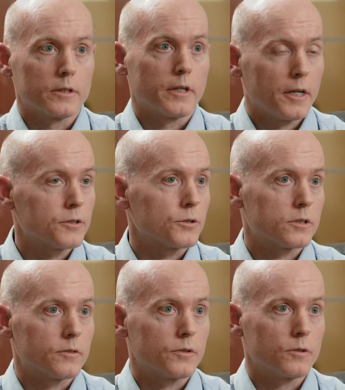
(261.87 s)

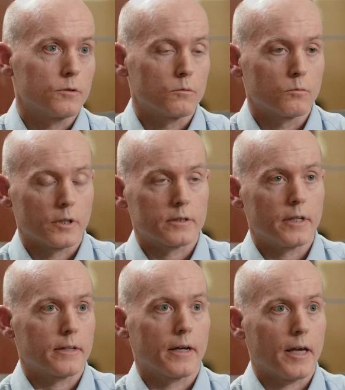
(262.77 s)
dangerous if you were to
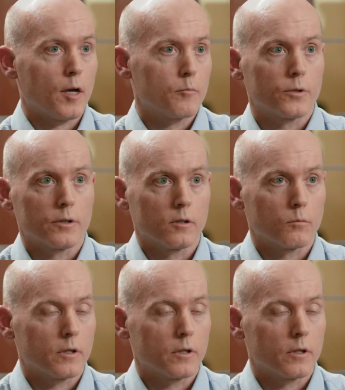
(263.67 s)
take like Enbrel,